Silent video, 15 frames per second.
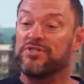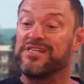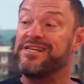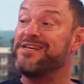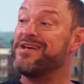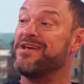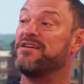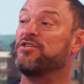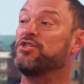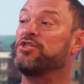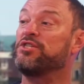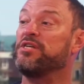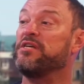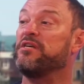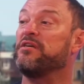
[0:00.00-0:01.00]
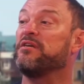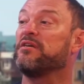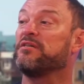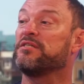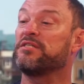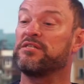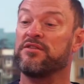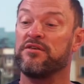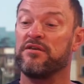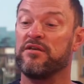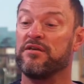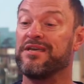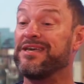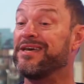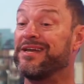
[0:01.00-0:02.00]
THC is
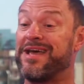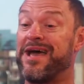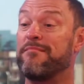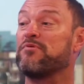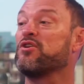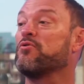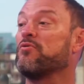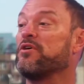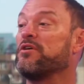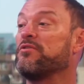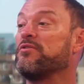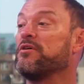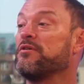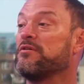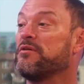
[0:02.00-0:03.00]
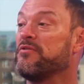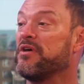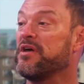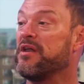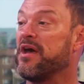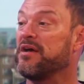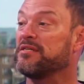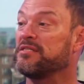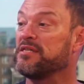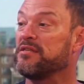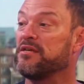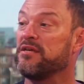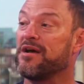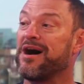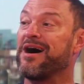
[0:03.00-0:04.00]
the cannabinoid that has
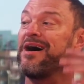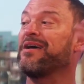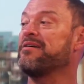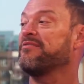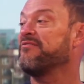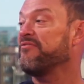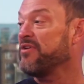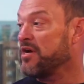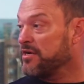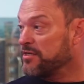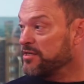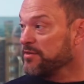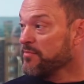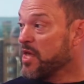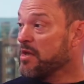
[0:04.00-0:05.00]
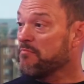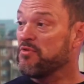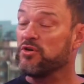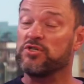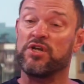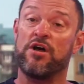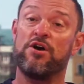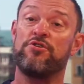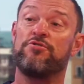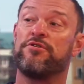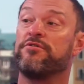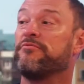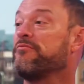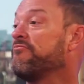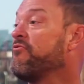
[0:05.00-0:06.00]
the high effect. There's
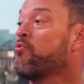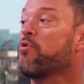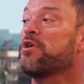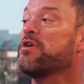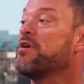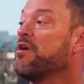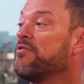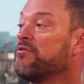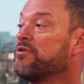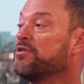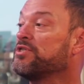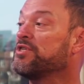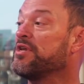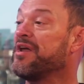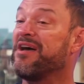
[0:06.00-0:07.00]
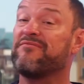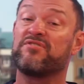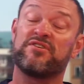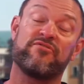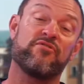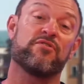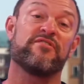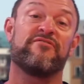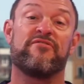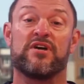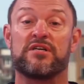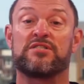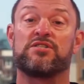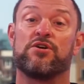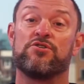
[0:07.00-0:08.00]
140 others that have different
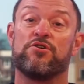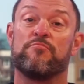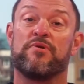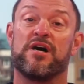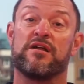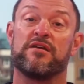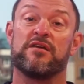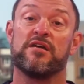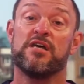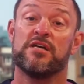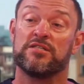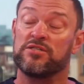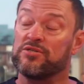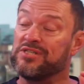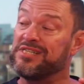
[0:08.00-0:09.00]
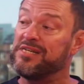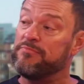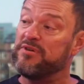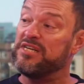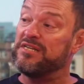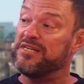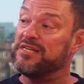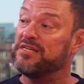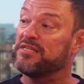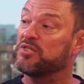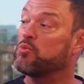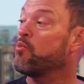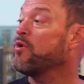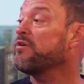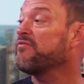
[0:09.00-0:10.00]
effects on your body. So CBD
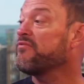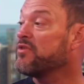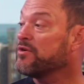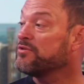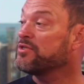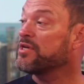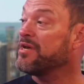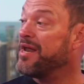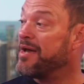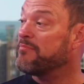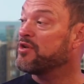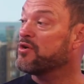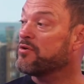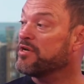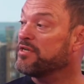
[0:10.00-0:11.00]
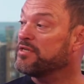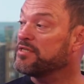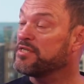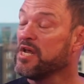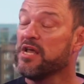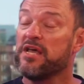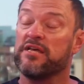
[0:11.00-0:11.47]
is one of those cannabinoids.